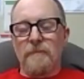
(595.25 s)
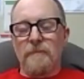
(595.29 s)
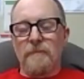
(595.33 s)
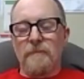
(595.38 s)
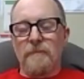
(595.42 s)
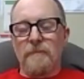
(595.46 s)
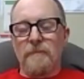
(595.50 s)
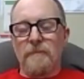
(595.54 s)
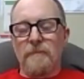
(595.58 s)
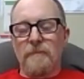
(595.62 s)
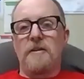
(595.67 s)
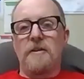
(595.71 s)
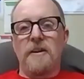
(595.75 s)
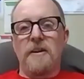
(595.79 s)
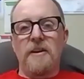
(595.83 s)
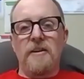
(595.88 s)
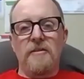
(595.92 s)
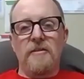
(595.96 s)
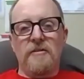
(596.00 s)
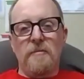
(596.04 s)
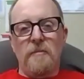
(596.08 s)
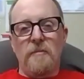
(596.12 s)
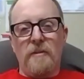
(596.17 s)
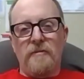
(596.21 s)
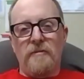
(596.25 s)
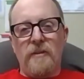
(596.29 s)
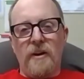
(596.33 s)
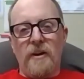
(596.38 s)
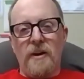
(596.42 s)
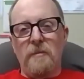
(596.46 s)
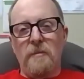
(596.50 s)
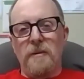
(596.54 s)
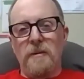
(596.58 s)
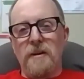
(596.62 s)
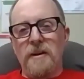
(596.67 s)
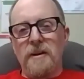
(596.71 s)
Oh, yes, my
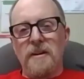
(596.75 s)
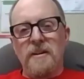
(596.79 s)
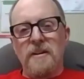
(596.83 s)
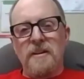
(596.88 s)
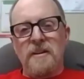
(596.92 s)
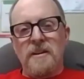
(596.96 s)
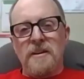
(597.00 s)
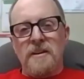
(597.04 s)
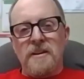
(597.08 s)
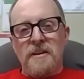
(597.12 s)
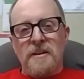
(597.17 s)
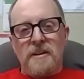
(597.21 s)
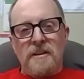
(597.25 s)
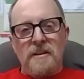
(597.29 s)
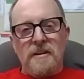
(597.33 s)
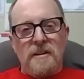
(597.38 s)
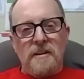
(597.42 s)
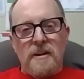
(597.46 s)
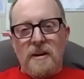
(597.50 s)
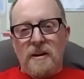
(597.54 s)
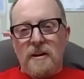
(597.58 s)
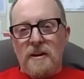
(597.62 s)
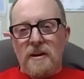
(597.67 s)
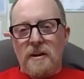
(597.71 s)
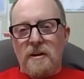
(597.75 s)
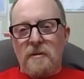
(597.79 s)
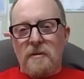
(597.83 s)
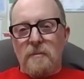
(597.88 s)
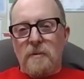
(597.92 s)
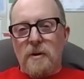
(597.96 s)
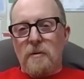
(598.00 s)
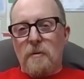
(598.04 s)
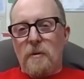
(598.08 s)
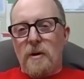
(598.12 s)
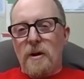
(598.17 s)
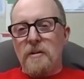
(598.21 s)
family. Uh,
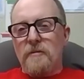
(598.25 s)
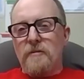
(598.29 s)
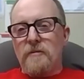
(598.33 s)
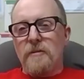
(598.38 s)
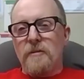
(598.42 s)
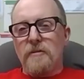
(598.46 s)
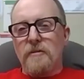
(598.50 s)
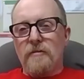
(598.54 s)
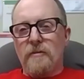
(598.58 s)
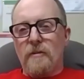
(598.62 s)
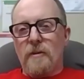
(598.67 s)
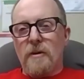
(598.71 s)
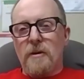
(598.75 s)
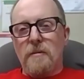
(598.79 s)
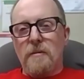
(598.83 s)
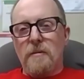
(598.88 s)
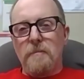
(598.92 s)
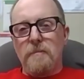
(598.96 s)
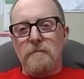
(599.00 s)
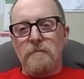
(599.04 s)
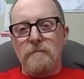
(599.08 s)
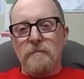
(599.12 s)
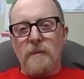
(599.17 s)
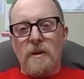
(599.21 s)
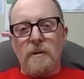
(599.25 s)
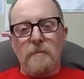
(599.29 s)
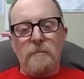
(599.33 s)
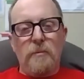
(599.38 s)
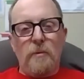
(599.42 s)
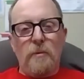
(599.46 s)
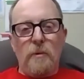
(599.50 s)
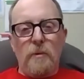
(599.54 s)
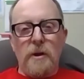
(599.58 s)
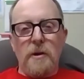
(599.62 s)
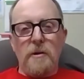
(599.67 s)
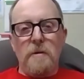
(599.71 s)
my wife is from
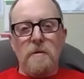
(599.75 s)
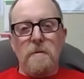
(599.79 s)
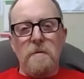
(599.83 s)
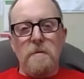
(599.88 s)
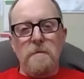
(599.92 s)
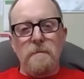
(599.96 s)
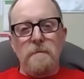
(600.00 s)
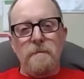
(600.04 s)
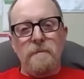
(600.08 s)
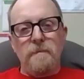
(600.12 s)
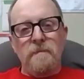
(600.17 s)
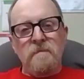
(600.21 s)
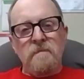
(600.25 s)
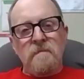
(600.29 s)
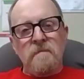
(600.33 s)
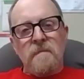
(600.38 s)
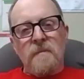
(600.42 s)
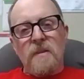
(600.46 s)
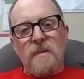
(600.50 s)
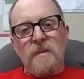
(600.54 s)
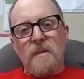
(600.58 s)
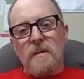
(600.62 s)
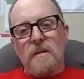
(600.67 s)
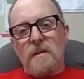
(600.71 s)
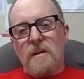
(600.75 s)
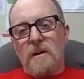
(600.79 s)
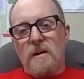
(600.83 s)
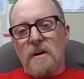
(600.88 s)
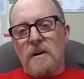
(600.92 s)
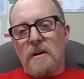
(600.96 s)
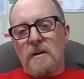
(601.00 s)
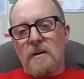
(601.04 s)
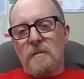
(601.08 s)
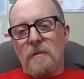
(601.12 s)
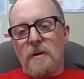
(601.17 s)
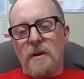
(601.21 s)
Borneo.
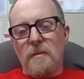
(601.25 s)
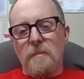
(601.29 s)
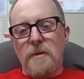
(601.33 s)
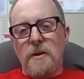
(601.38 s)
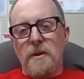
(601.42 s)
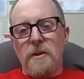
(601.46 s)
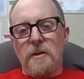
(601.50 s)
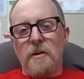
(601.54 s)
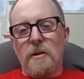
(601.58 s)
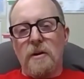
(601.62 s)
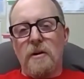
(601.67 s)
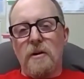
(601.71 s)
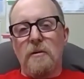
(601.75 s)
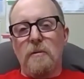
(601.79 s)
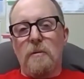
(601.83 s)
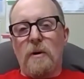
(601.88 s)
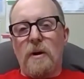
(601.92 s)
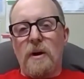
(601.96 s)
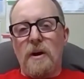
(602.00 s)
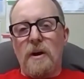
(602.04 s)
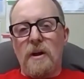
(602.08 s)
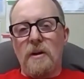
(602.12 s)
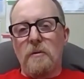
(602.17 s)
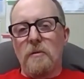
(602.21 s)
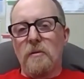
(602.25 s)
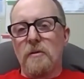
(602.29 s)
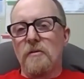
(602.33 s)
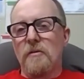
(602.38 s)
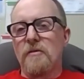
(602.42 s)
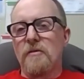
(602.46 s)
Uh, I met her while I was